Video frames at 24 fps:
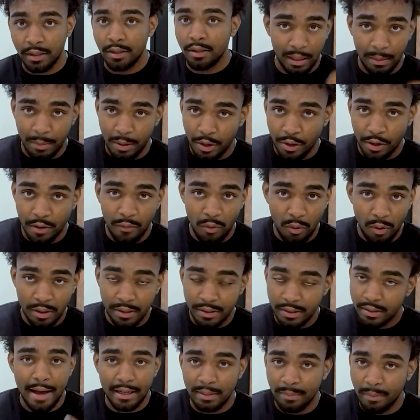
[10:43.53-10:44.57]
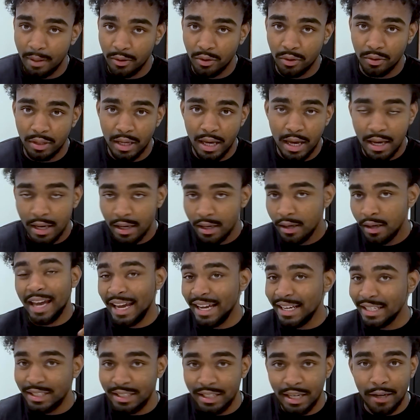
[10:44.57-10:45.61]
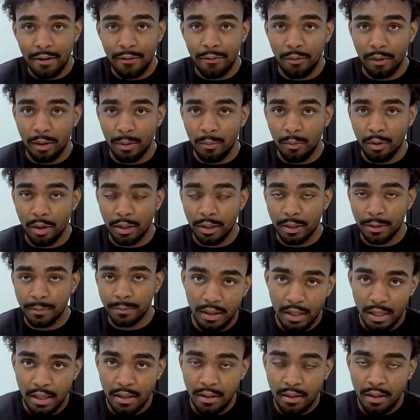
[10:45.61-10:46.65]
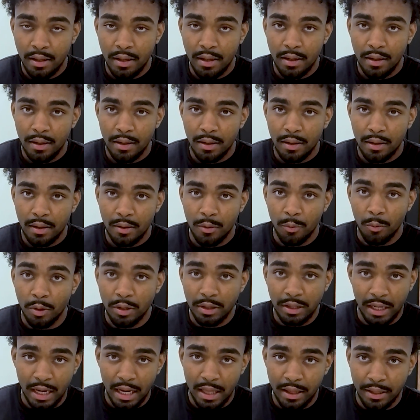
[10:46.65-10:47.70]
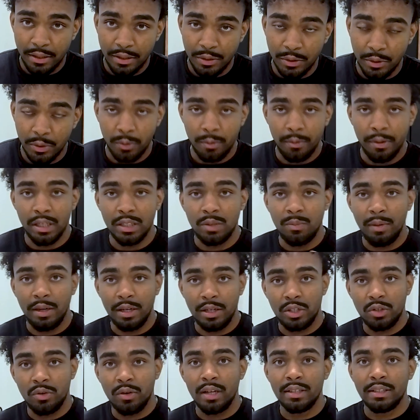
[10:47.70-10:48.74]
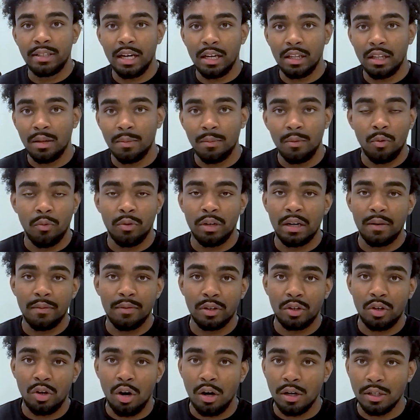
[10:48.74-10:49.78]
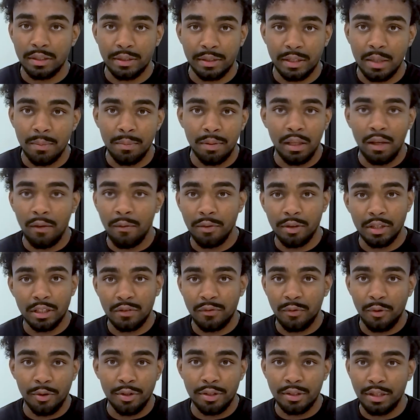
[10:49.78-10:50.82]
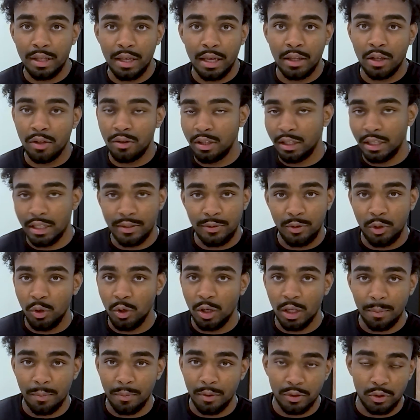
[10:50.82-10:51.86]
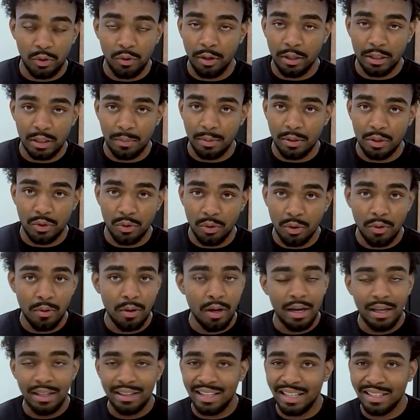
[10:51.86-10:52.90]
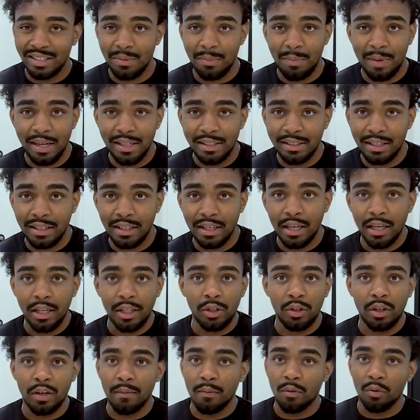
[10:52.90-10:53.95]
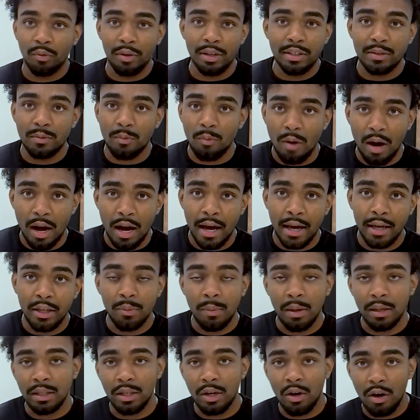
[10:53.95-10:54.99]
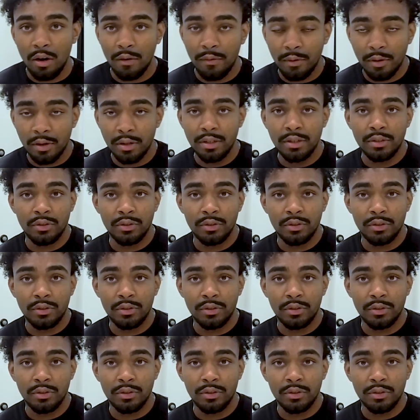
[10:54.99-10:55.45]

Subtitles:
Let them hear your voice, ask them about their day, ACA framework. Then, one thing I like to do is make sure I tell them whatever the cost is gonna be for this first thing. They'll think it's too good to be true. That's amazing. You give them a reason why you made the offer.